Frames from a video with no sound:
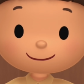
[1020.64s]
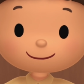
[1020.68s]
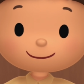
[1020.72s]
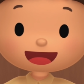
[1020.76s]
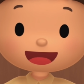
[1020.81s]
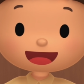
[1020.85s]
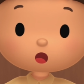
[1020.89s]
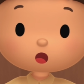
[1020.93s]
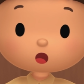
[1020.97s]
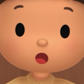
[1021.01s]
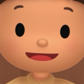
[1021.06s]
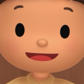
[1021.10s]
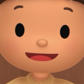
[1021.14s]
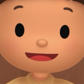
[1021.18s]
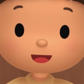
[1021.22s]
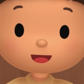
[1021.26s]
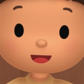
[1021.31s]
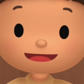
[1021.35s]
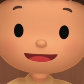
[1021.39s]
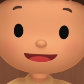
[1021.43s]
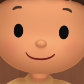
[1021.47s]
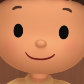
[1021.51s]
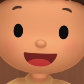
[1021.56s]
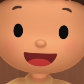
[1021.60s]
I don't think
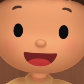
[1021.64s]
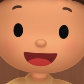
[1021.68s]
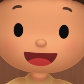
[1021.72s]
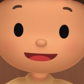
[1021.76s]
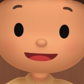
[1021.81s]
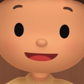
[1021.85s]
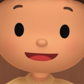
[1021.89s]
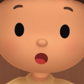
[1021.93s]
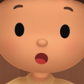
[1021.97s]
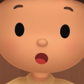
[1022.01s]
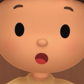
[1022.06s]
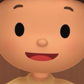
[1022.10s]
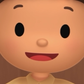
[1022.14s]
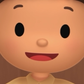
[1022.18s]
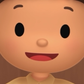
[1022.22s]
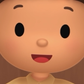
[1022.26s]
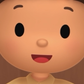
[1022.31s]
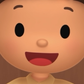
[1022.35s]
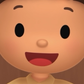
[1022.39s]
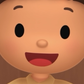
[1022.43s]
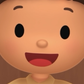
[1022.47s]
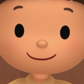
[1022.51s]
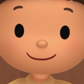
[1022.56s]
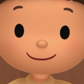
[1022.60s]
it belongs in our
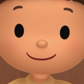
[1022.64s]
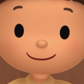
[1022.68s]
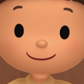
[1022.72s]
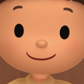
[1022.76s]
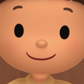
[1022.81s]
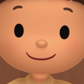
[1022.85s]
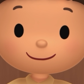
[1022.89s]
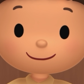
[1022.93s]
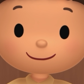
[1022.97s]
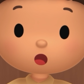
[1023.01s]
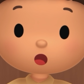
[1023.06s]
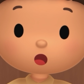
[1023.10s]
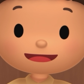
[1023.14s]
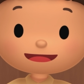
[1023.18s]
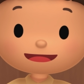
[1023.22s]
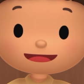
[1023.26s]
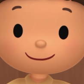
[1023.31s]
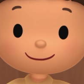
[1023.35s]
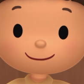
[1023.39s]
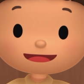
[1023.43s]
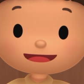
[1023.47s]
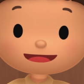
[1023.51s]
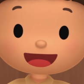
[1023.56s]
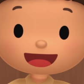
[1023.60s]
garden. We should
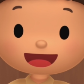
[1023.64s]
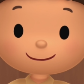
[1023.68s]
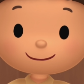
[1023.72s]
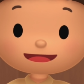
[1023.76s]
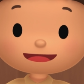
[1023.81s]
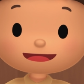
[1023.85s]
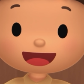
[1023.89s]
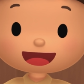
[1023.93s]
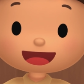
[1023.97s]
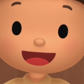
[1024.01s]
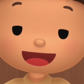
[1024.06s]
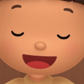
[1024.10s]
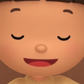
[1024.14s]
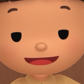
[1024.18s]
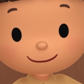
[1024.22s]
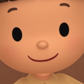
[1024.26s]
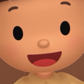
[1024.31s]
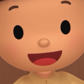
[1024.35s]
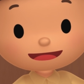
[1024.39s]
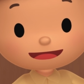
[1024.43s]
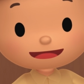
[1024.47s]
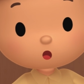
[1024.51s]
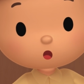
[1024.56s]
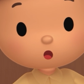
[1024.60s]
bring the peacock
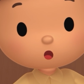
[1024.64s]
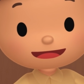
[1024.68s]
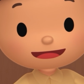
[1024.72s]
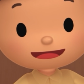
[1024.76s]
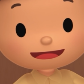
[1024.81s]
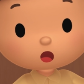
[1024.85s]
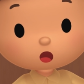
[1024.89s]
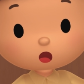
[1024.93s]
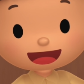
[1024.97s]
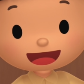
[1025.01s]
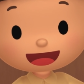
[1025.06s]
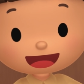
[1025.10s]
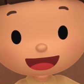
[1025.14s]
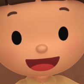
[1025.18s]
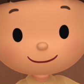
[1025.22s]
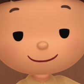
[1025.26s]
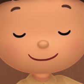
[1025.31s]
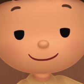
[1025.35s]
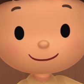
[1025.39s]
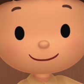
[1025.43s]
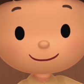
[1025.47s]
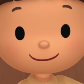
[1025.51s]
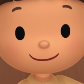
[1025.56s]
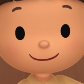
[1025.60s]
back to its
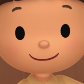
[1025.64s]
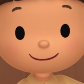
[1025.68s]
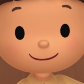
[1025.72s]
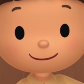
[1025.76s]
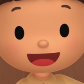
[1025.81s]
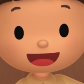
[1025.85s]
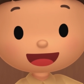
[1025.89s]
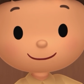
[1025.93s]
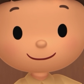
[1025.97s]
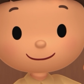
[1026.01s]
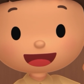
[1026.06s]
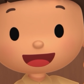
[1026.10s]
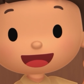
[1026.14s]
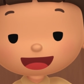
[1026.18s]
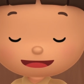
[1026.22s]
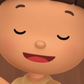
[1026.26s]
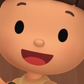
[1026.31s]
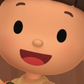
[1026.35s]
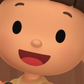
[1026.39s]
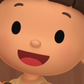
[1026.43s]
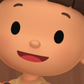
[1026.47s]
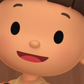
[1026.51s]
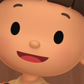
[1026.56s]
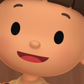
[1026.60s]
friends. Come and join
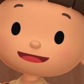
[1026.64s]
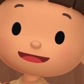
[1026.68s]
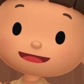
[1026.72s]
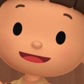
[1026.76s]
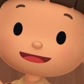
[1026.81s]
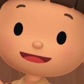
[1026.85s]
us.